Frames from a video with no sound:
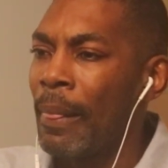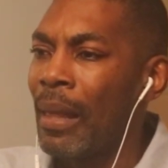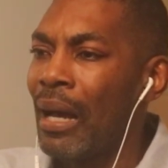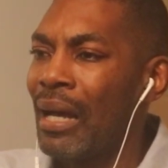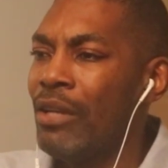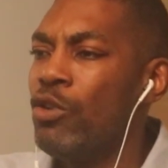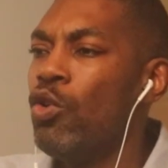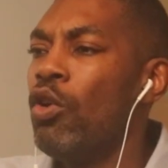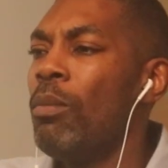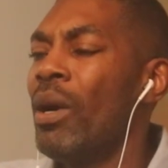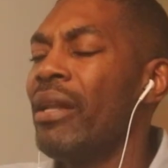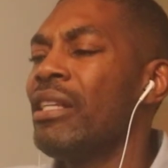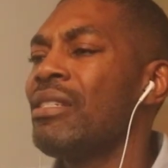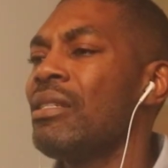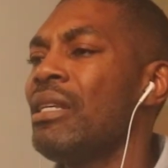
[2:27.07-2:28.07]
And
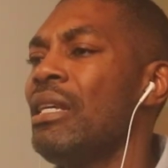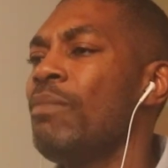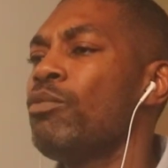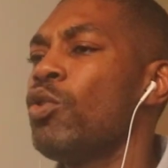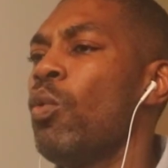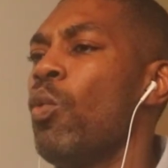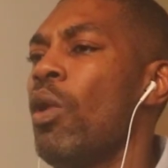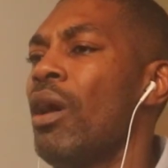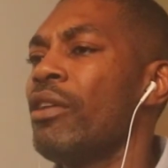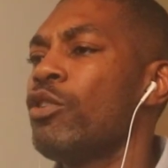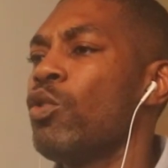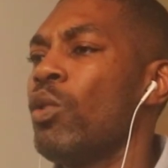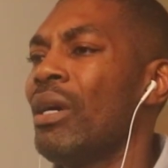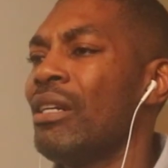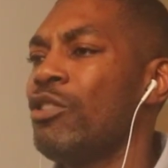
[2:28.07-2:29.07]
nobody seemed to want
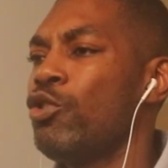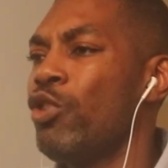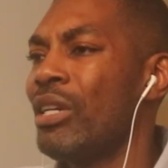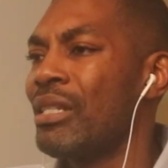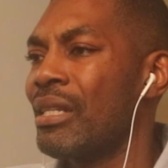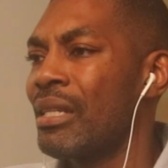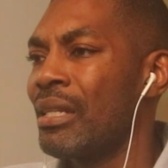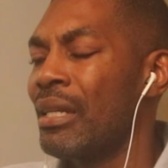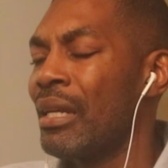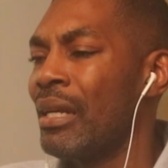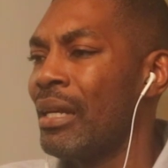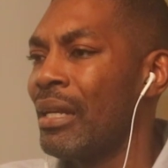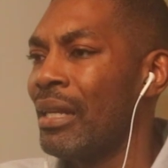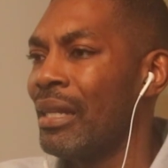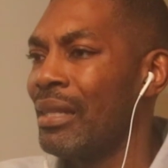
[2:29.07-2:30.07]
to address
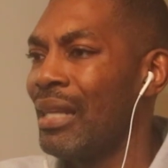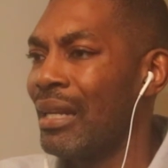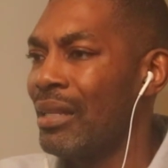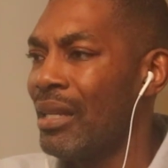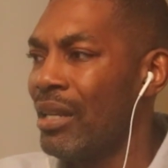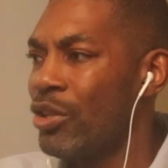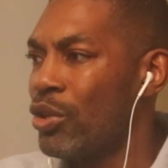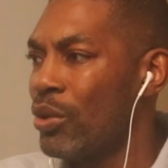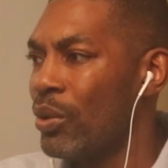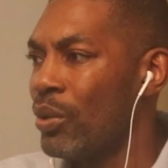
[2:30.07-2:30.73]
that issue.